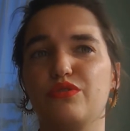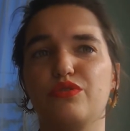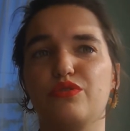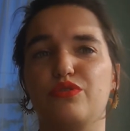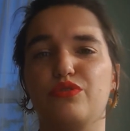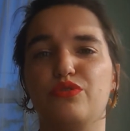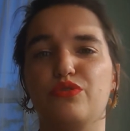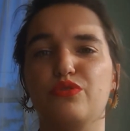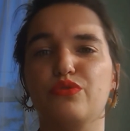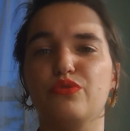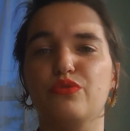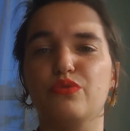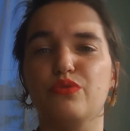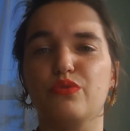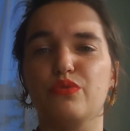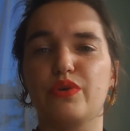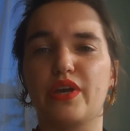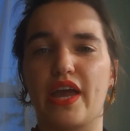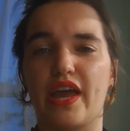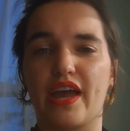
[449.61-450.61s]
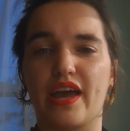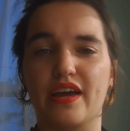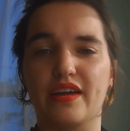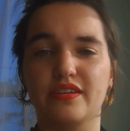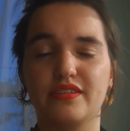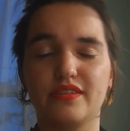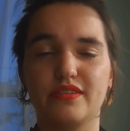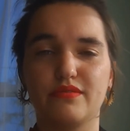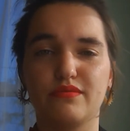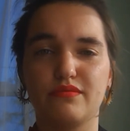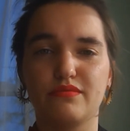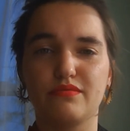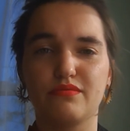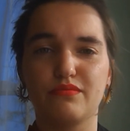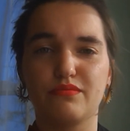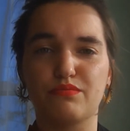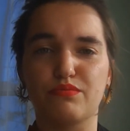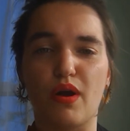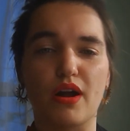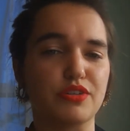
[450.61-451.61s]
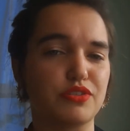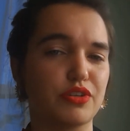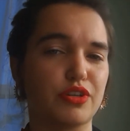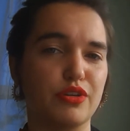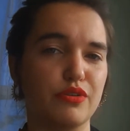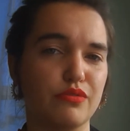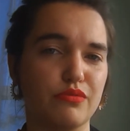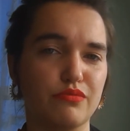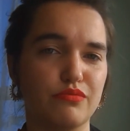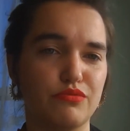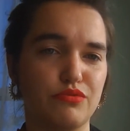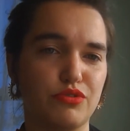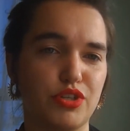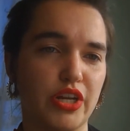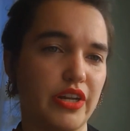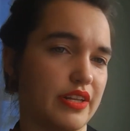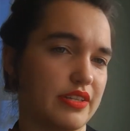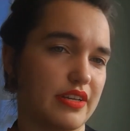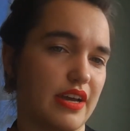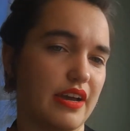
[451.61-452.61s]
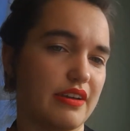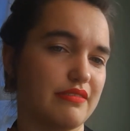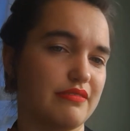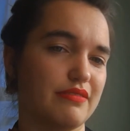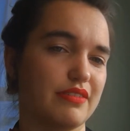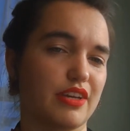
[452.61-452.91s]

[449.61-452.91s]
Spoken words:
you can't prosecute genocide